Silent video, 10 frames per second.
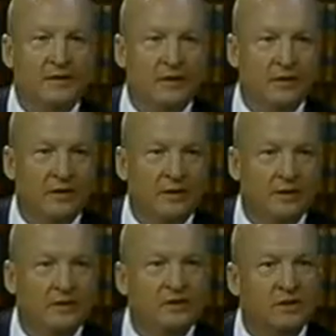they're
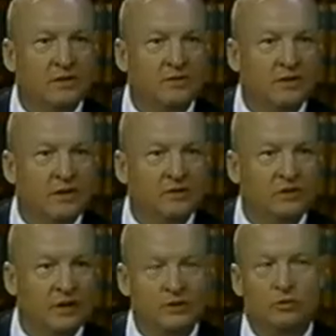at least
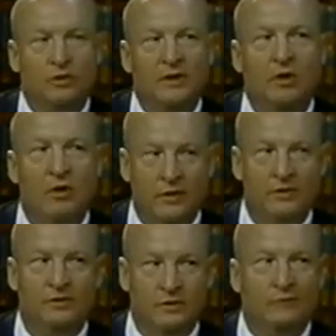intellectually
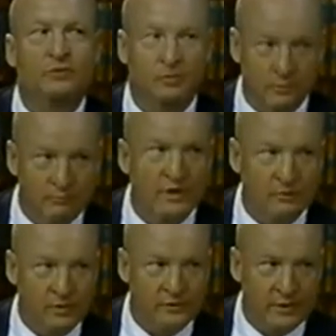honest enough to
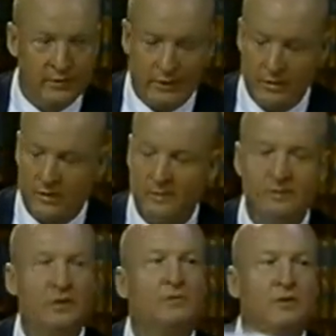admit what's going on.
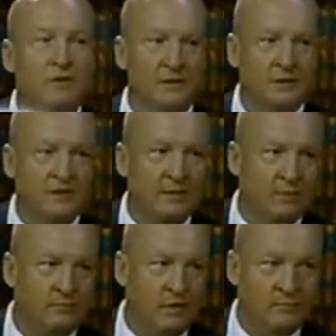So let me read a
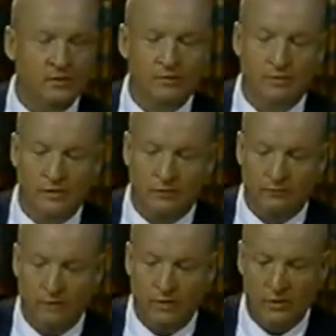statement by Mr.
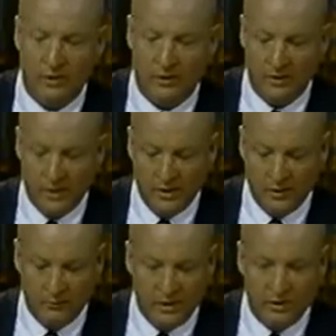Richard Falk here on